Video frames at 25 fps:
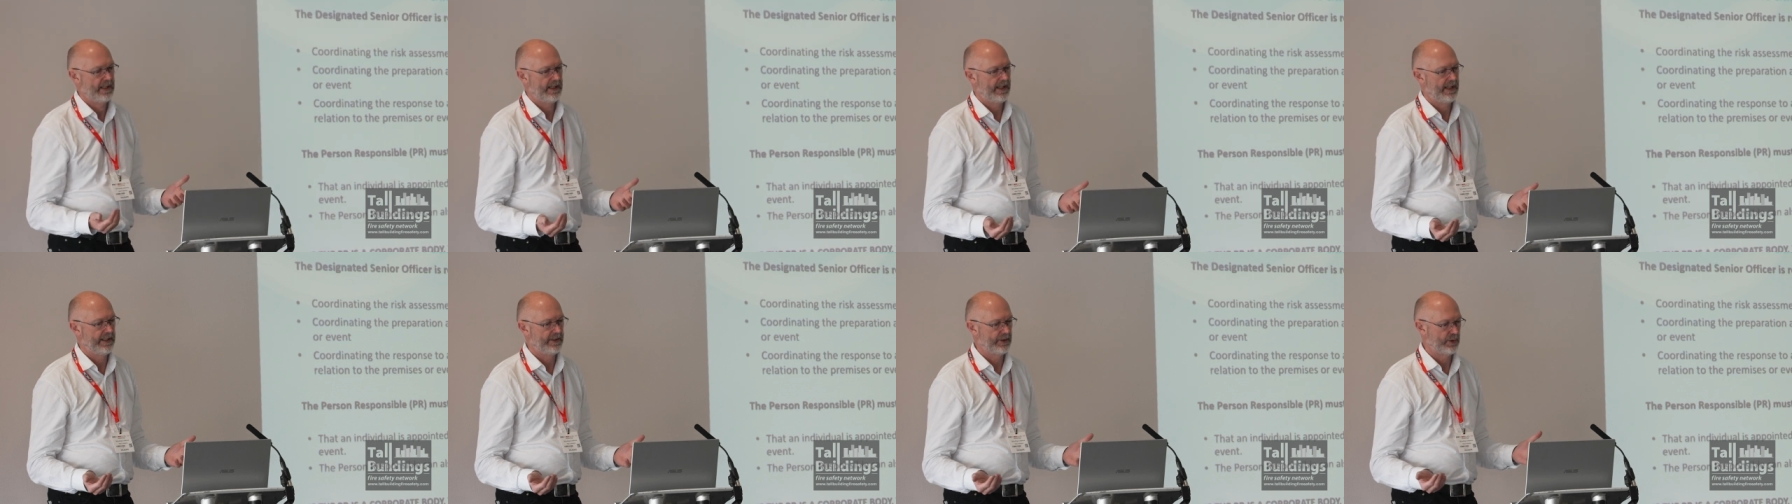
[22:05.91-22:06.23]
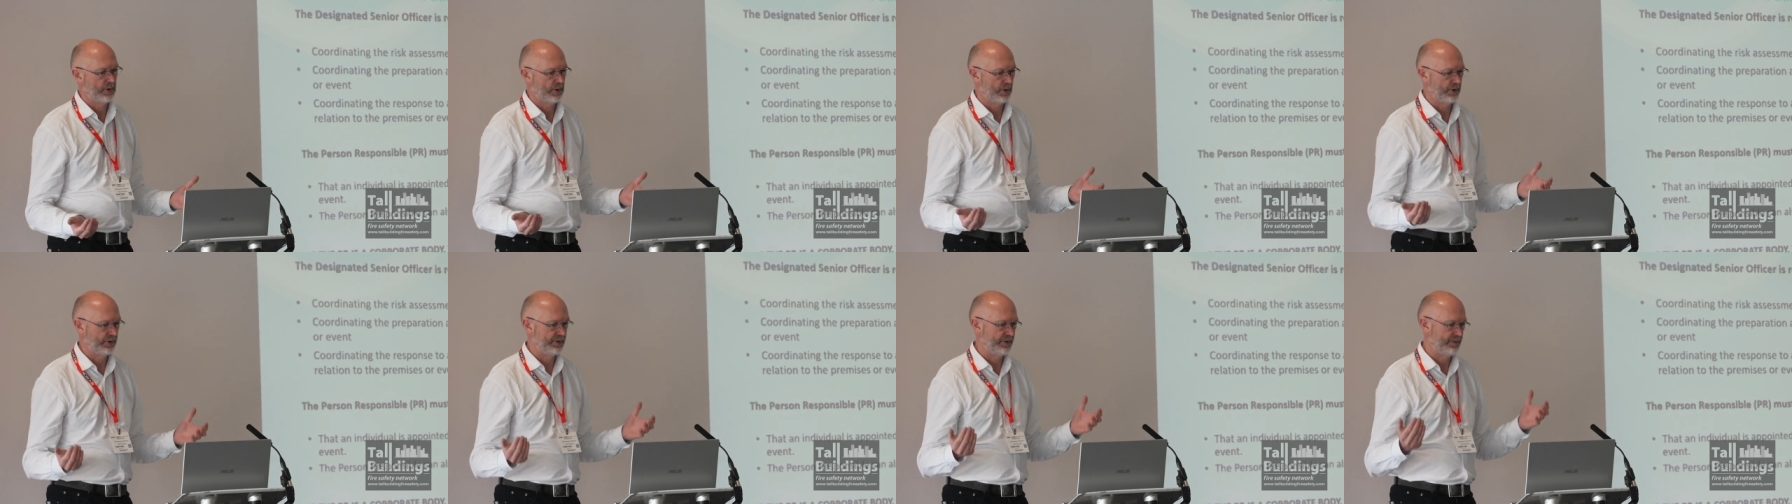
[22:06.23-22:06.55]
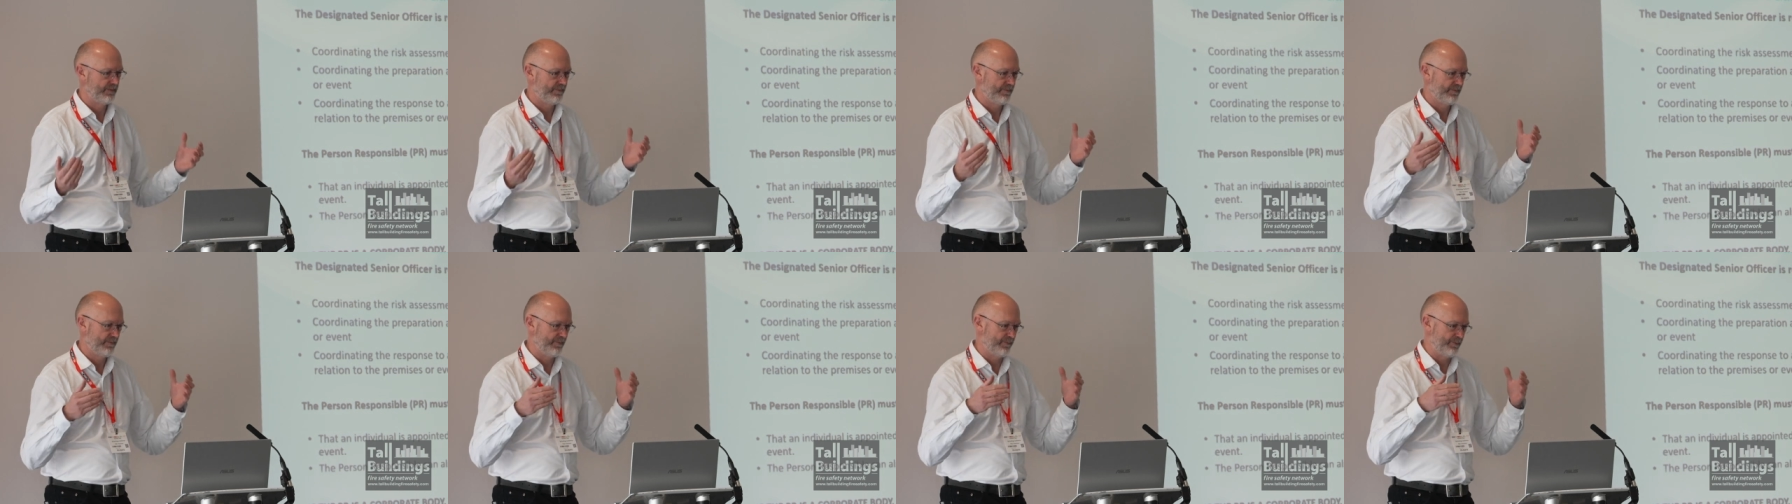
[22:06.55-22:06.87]
And of
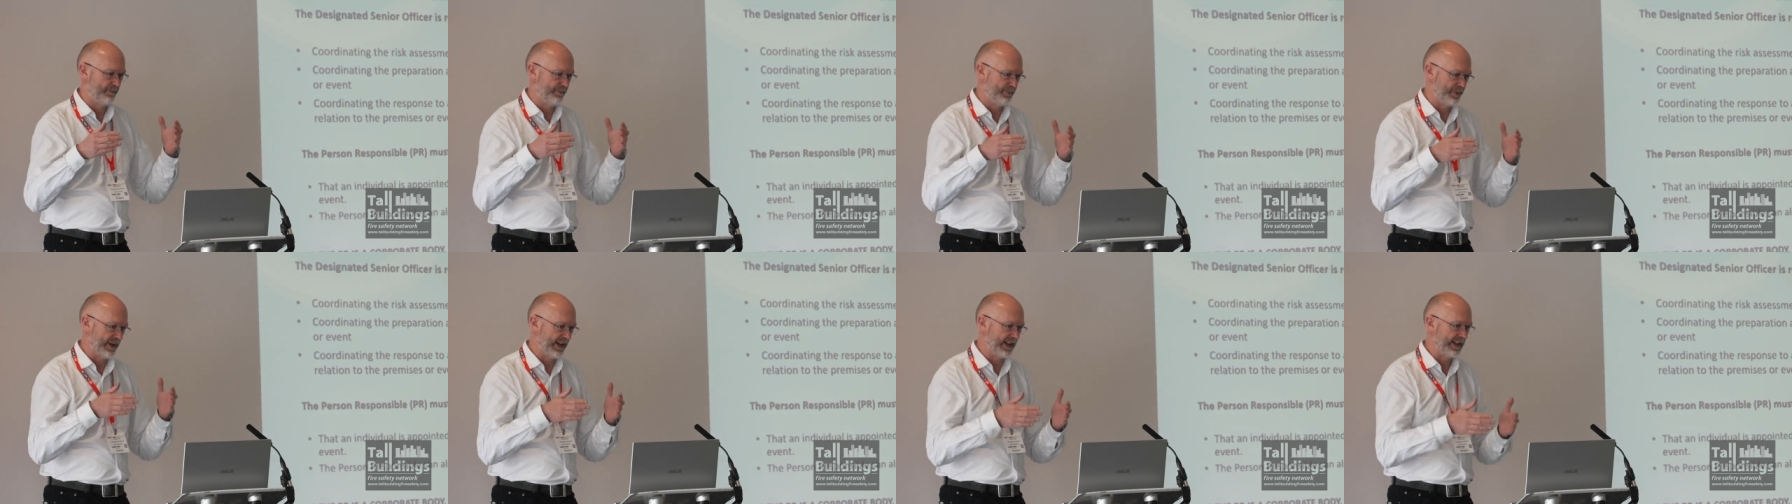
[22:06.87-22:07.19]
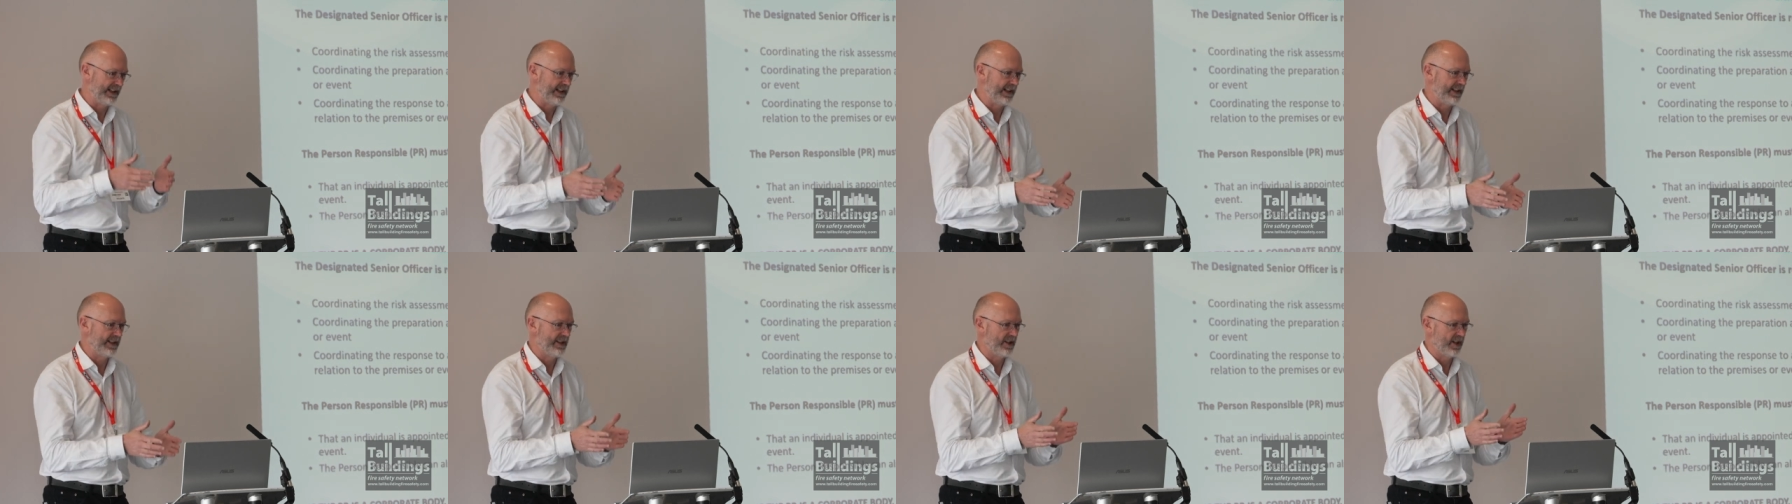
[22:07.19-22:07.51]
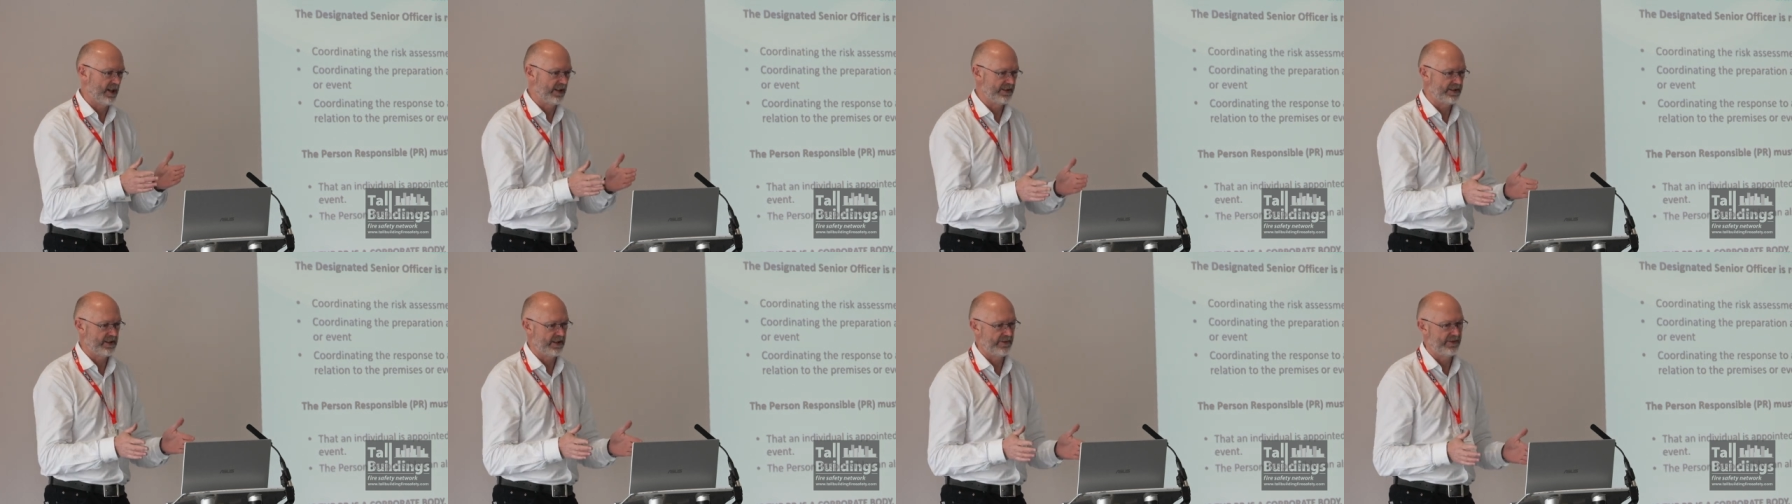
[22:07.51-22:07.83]
course, bringing in the
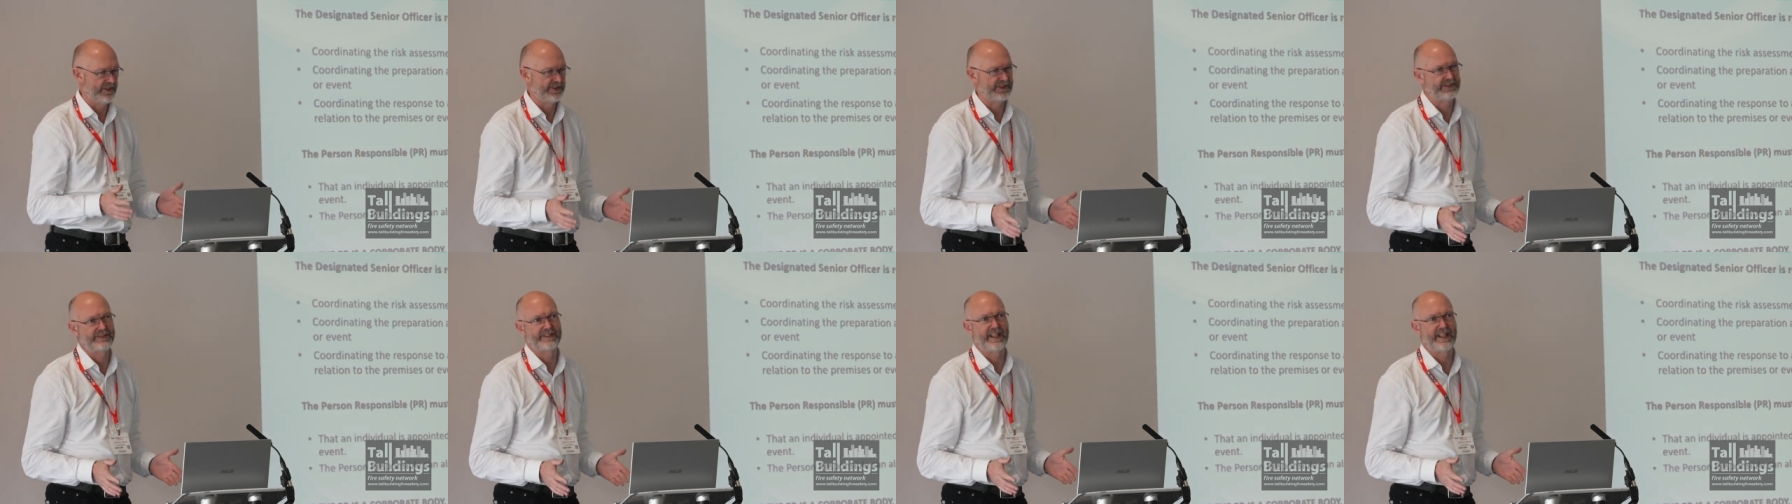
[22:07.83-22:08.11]
idea of a